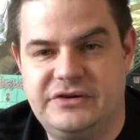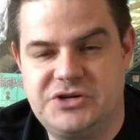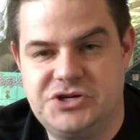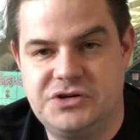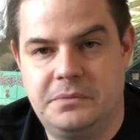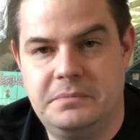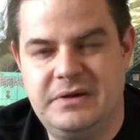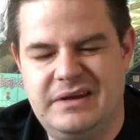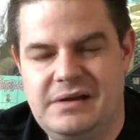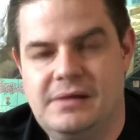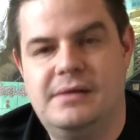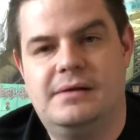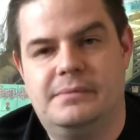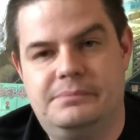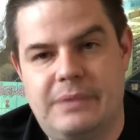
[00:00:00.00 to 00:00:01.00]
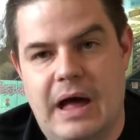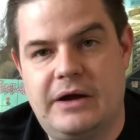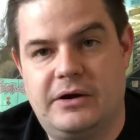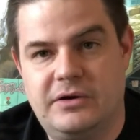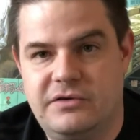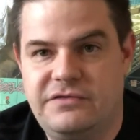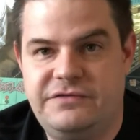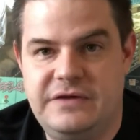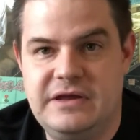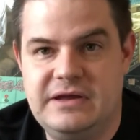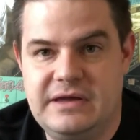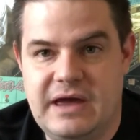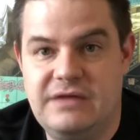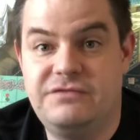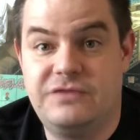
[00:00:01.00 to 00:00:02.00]
she'll be back on her feet
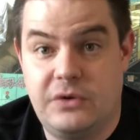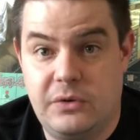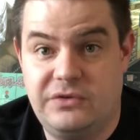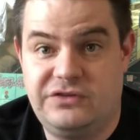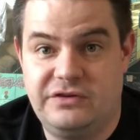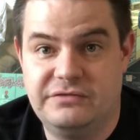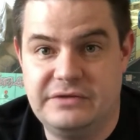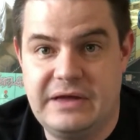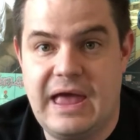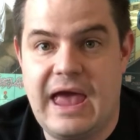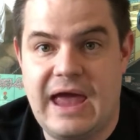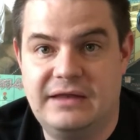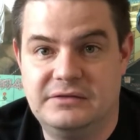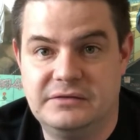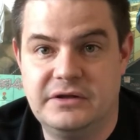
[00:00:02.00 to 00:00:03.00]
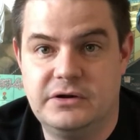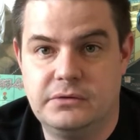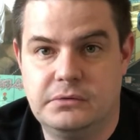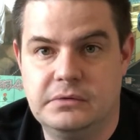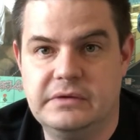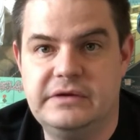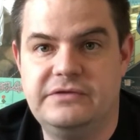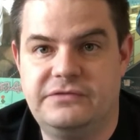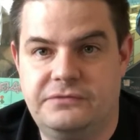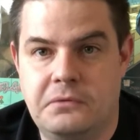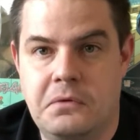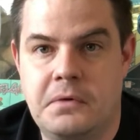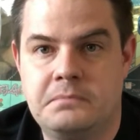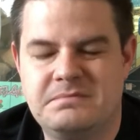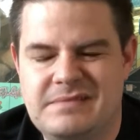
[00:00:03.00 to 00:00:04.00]
again, figuratively and literally,
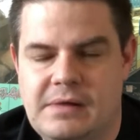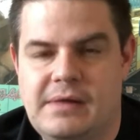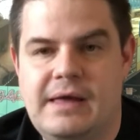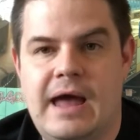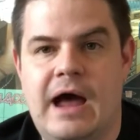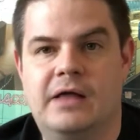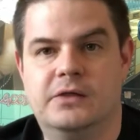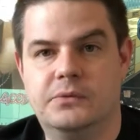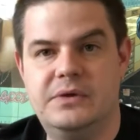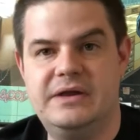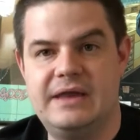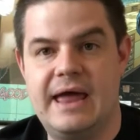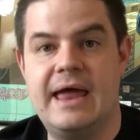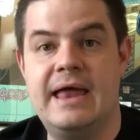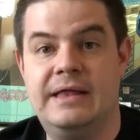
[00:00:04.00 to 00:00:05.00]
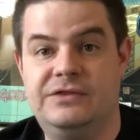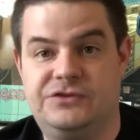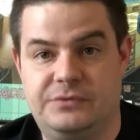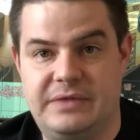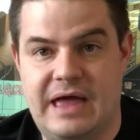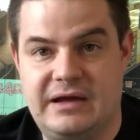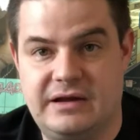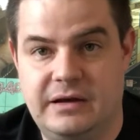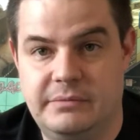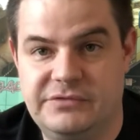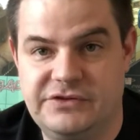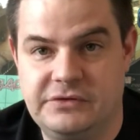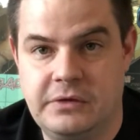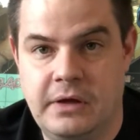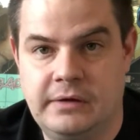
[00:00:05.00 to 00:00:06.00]
for Halloween Ends when that
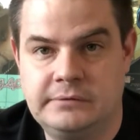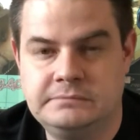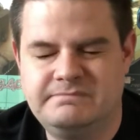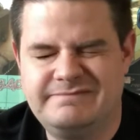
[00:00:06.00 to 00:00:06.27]
comes along.